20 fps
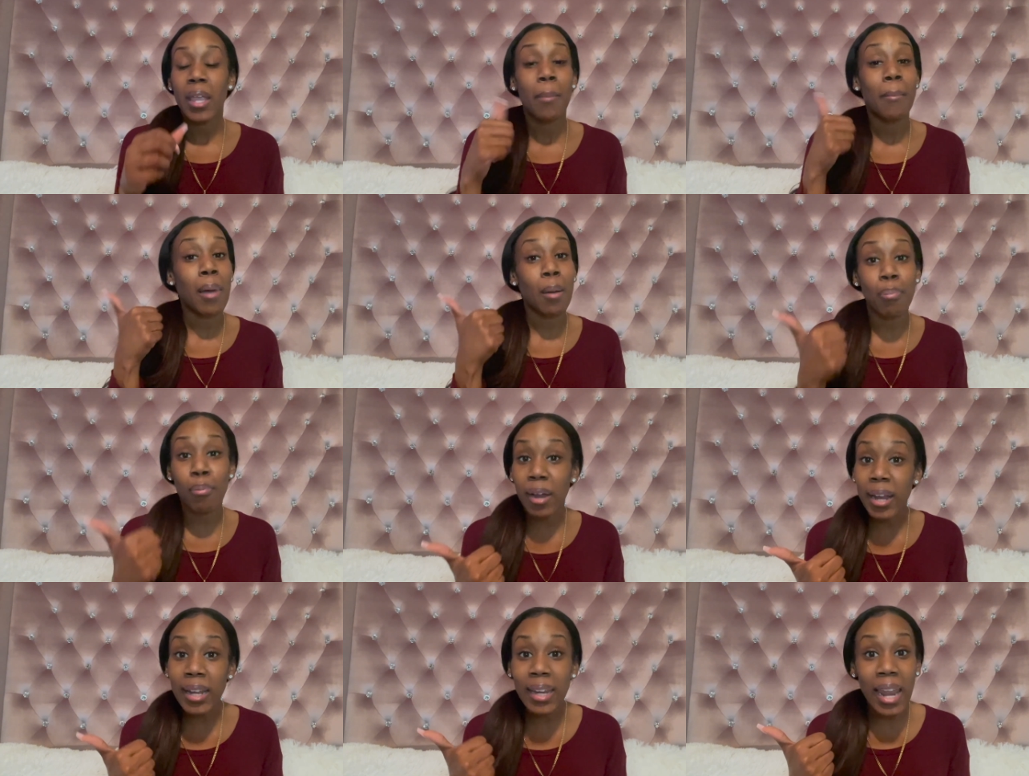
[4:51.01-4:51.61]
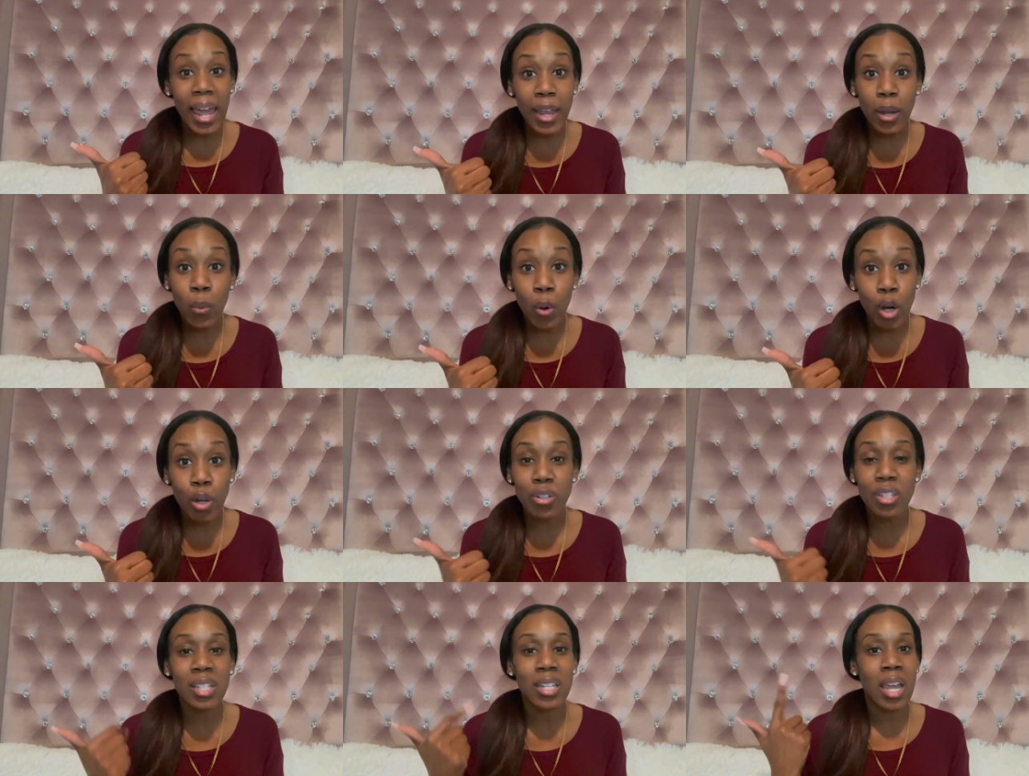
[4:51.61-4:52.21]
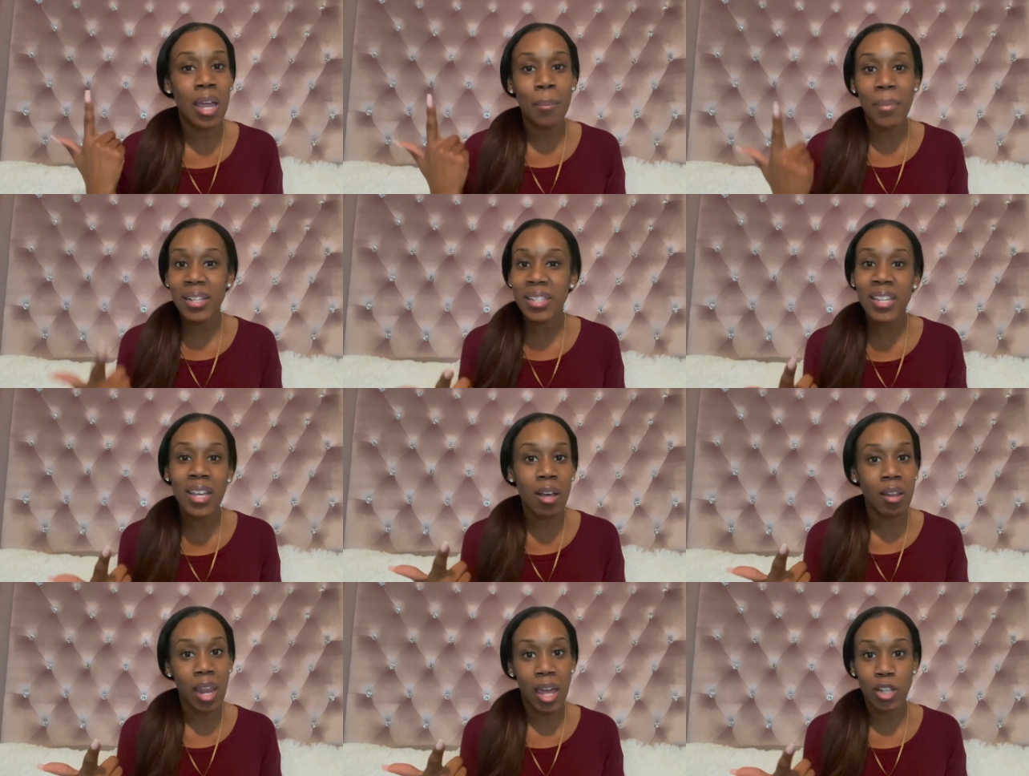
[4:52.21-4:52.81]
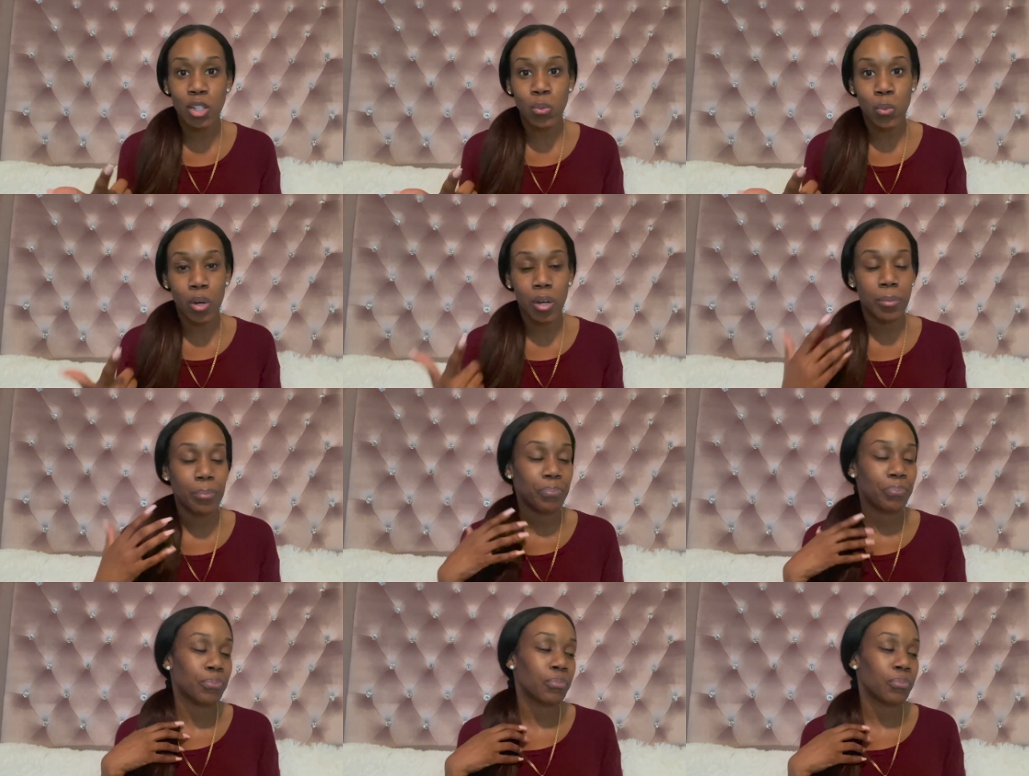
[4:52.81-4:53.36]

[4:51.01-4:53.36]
My brake light works and my tail lights work.